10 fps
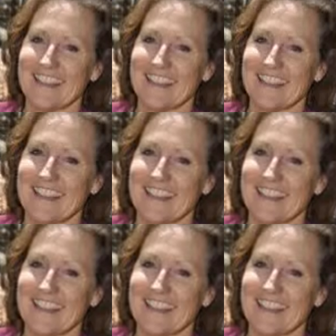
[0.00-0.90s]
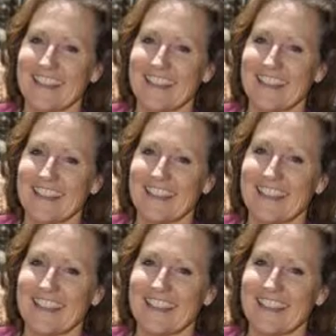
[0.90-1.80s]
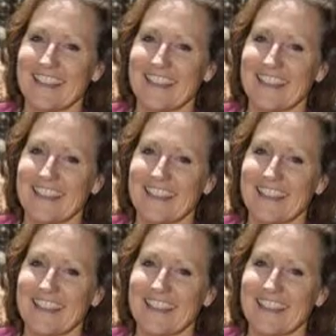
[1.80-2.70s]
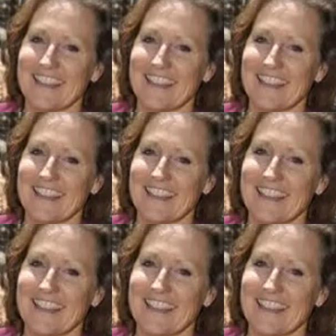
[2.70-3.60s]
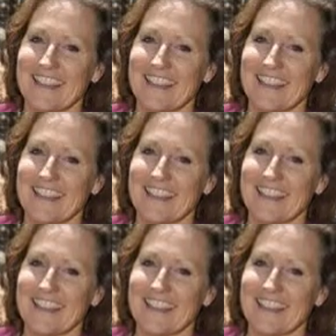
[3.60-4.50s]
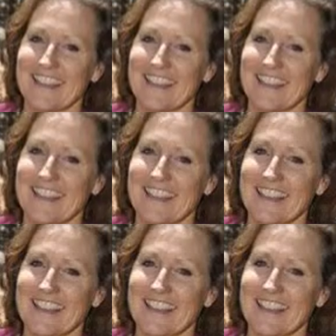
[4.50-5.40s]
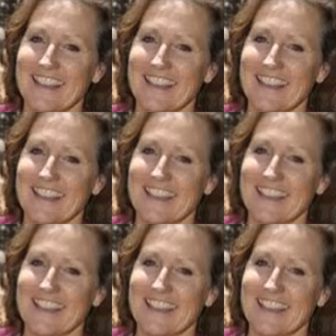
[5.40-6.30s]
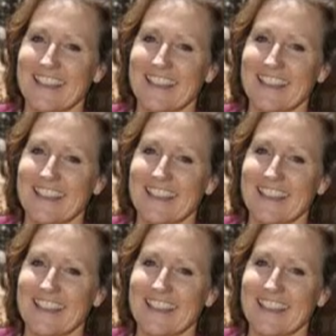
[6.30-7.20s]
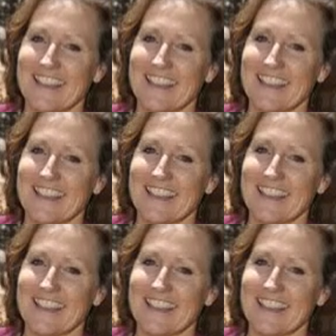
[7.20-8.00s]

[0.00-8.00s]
(not speaking)